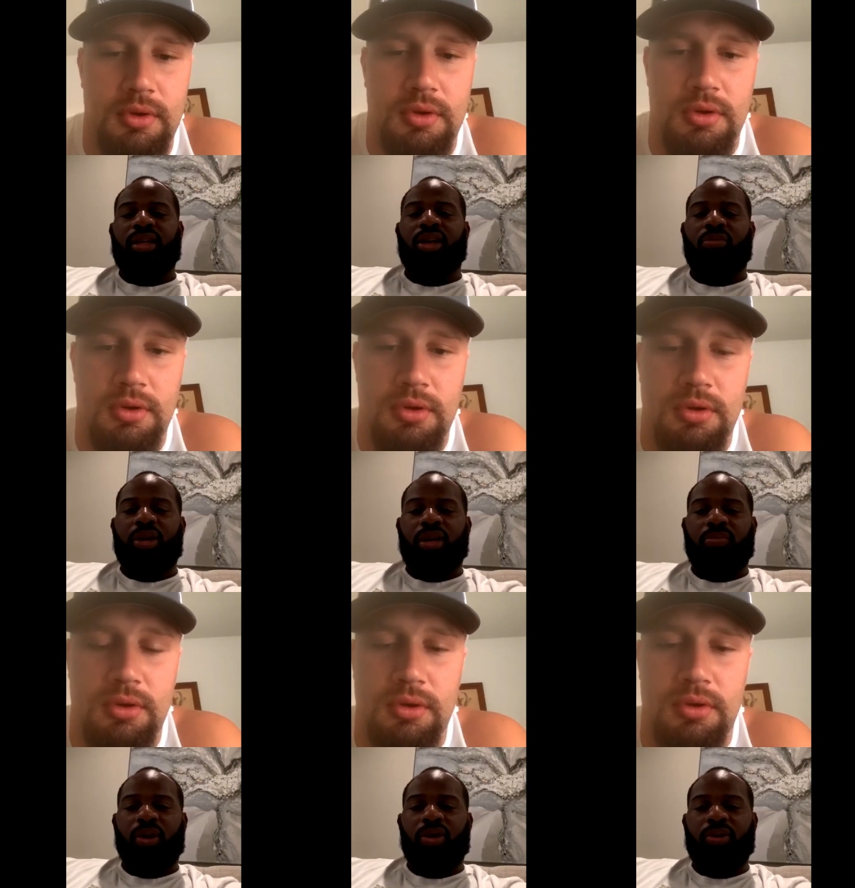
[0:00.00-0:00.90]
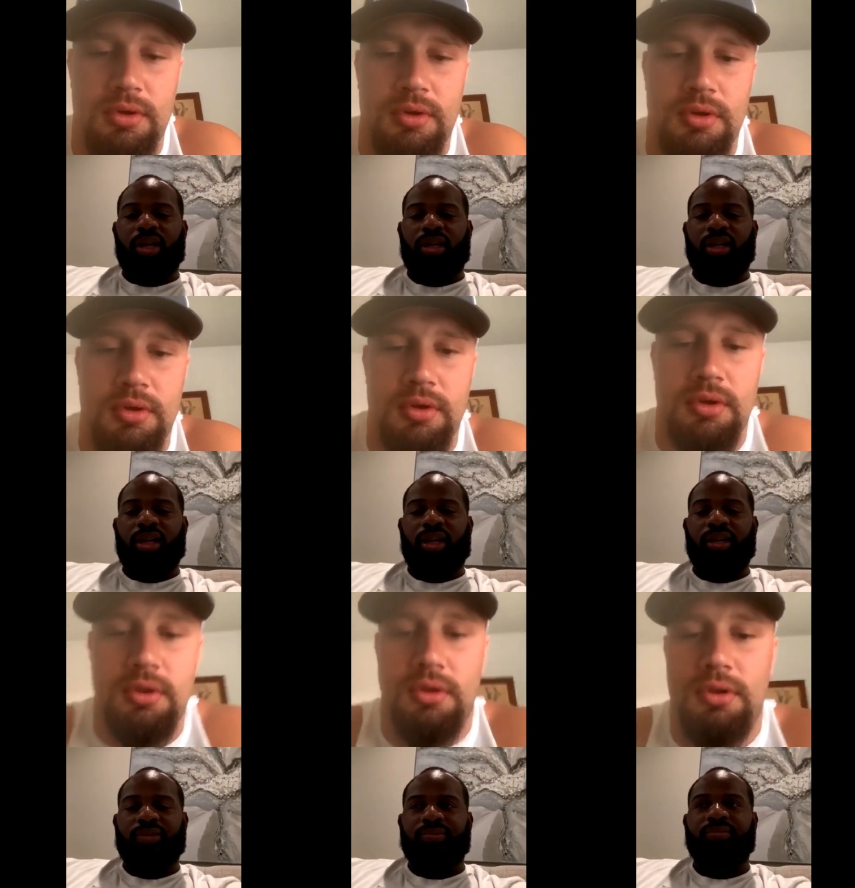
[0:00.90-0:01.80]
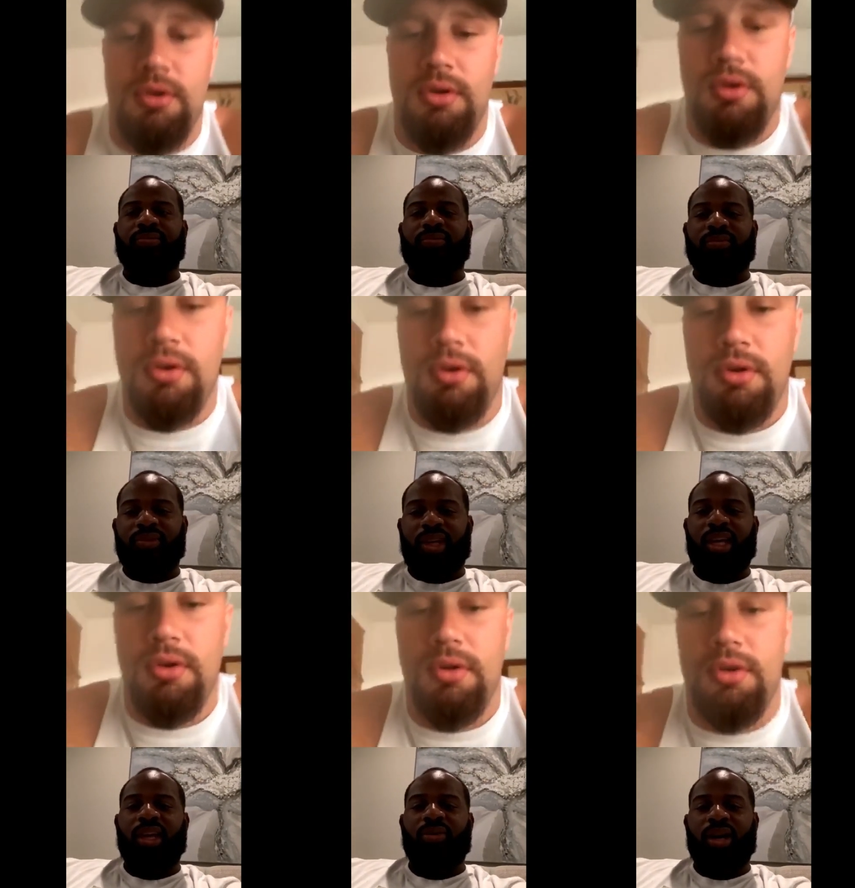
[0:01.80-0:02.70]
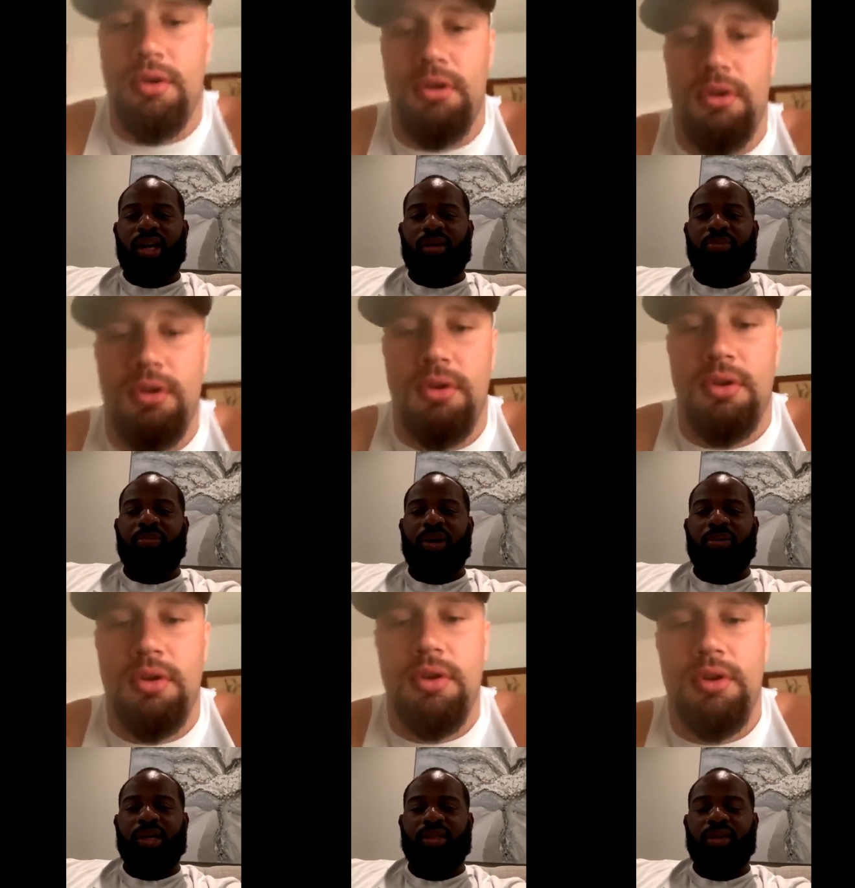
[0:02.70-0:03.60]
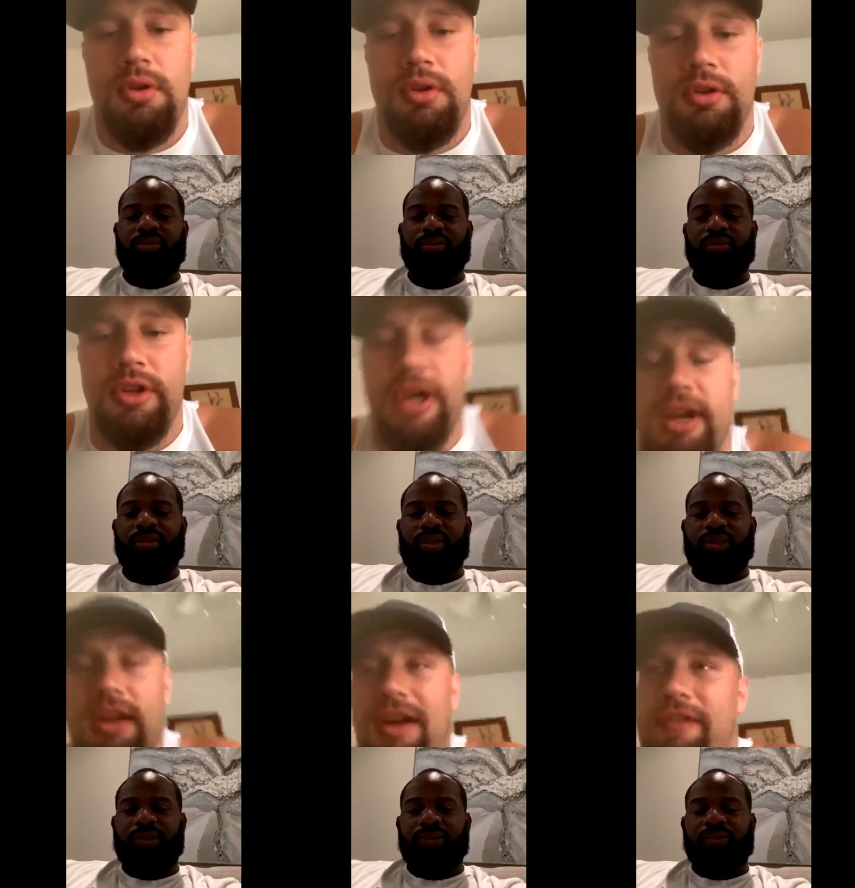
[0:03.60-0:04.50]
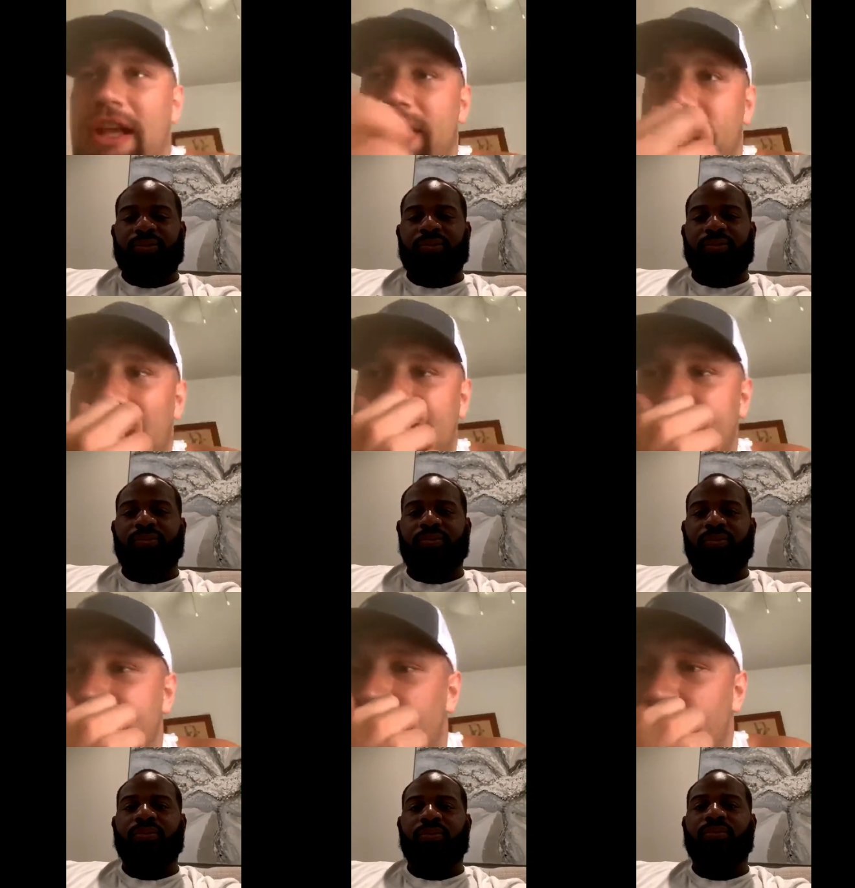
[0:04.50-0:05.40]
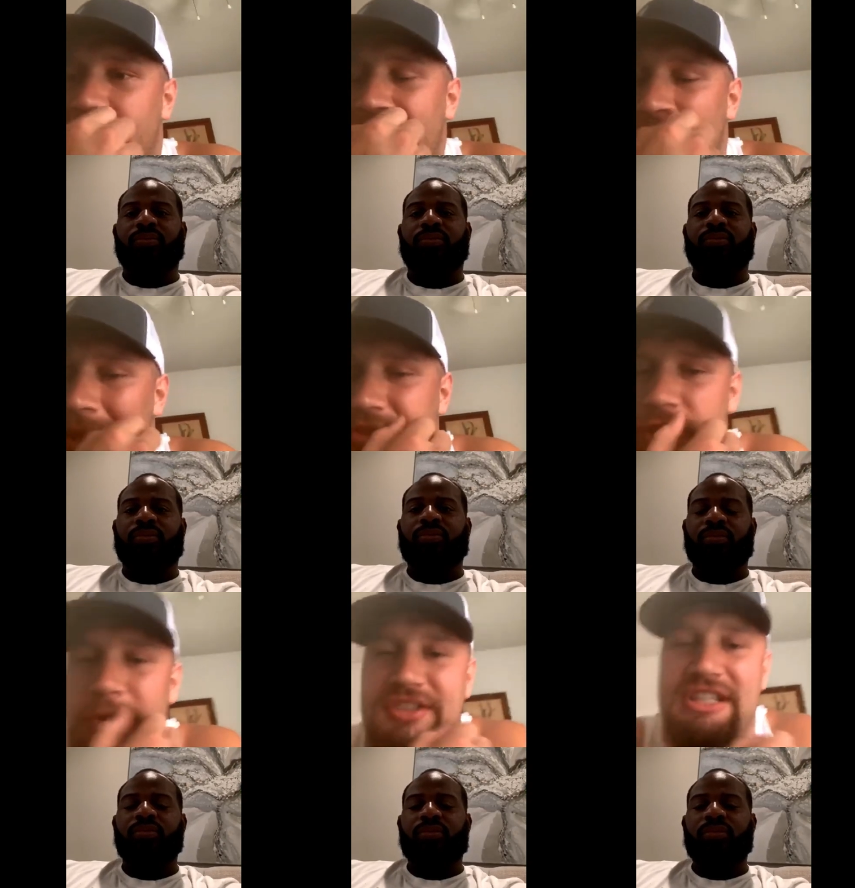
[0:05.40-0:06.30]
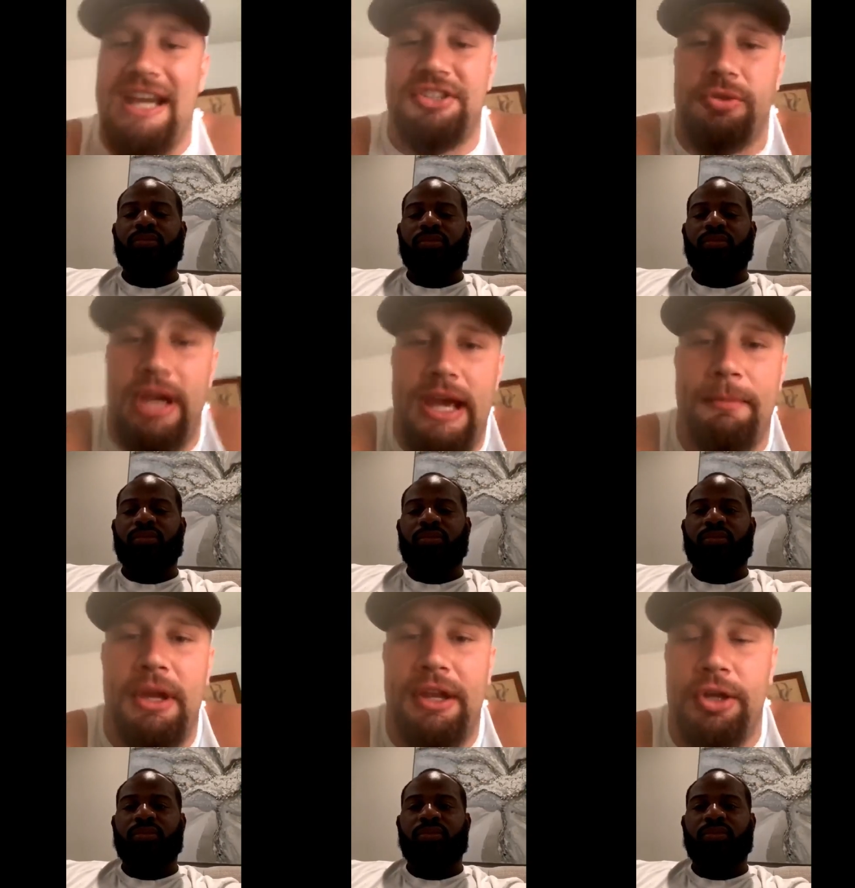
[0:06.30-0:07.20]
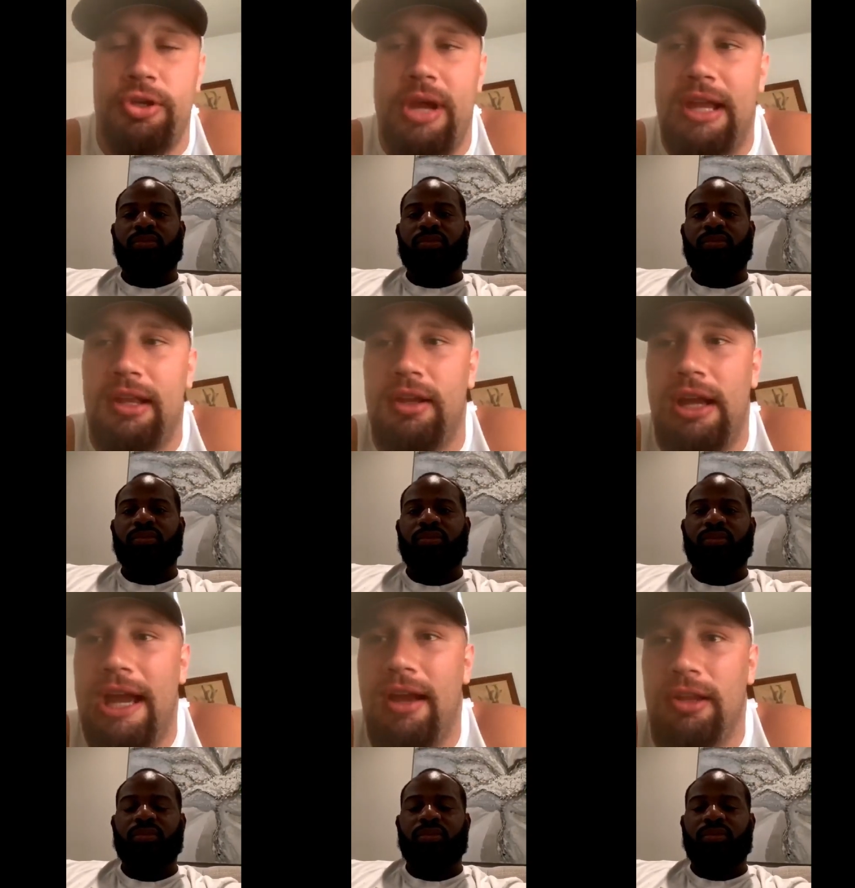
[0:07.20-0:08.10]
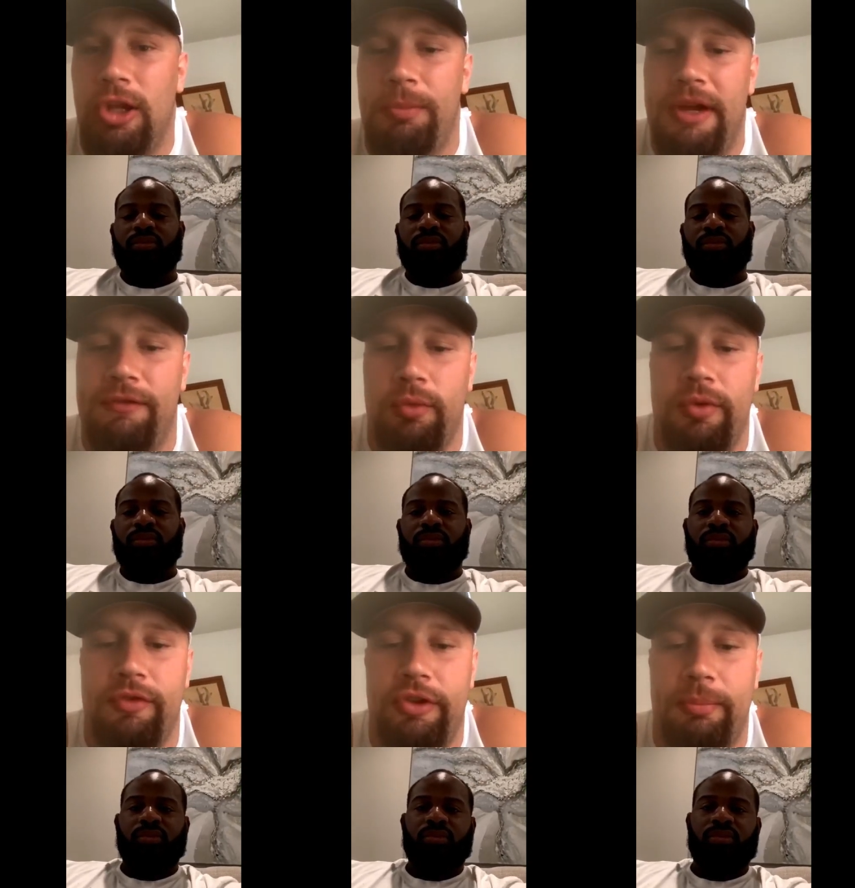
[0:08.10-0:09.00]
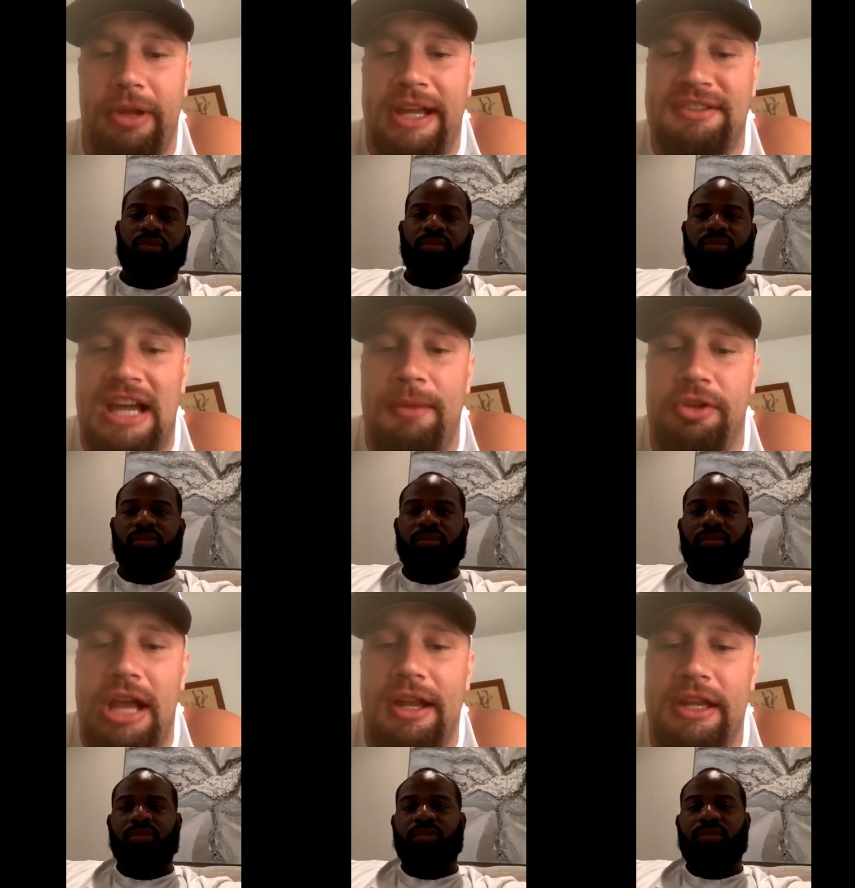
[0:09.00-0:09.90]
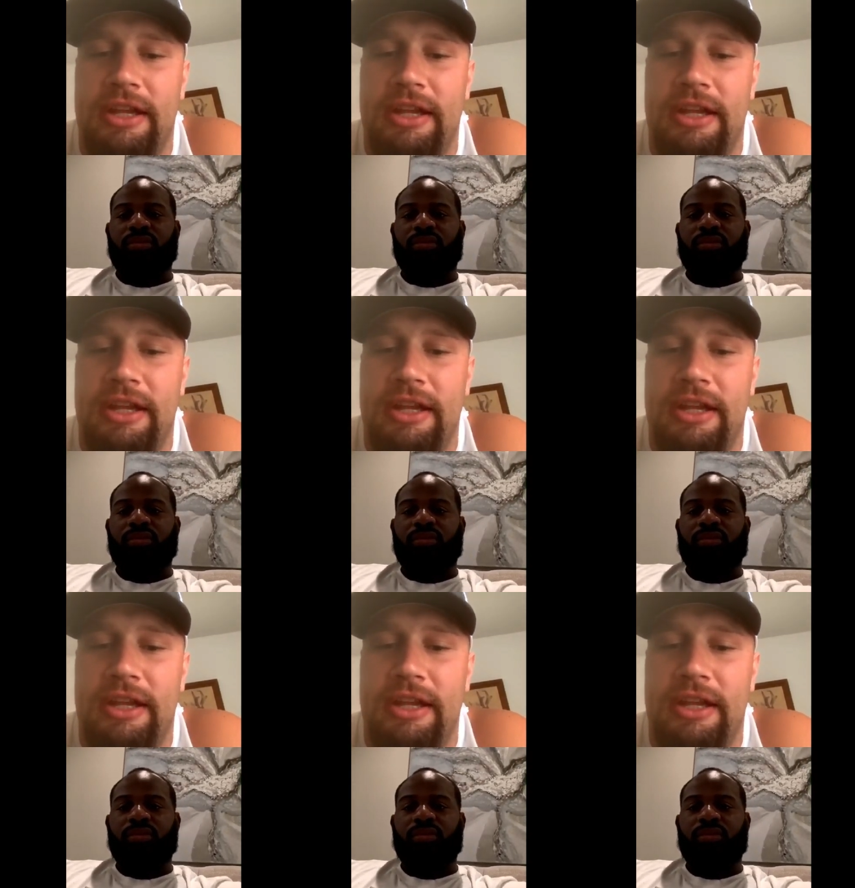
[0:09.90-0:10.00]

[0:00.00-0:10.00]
Speaker 1: you know, be a pro and uh, and get ready and prepare myself.
Speaker 2: Yeah, I feel like you got your foot wet. I'm not sure what sacks you had, but I know you had a, a little bit for for the playing time you got in,